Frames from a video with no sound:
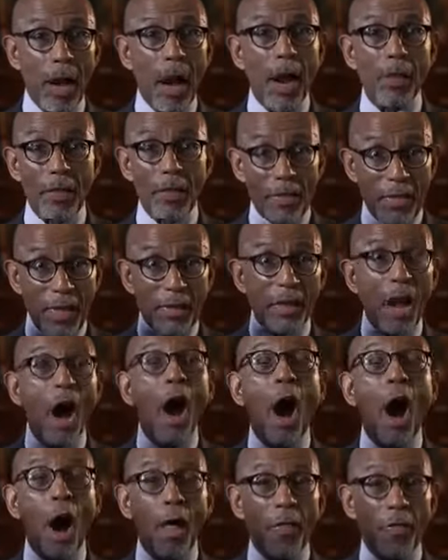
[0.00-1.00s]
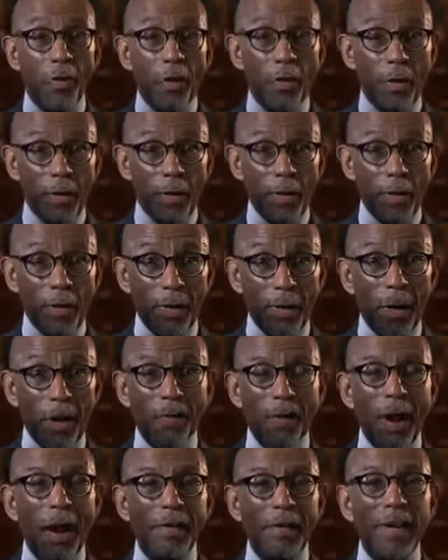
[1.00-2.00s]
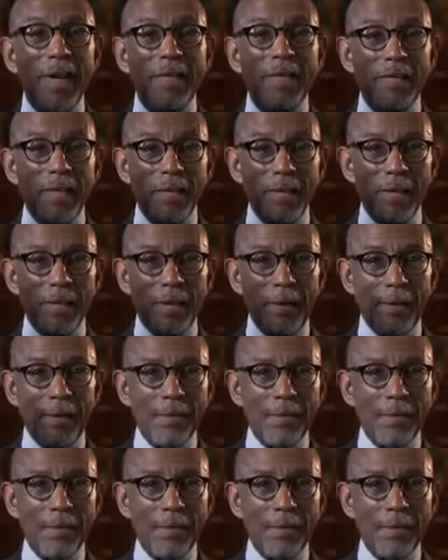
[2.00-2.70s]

other than the author of our destiny.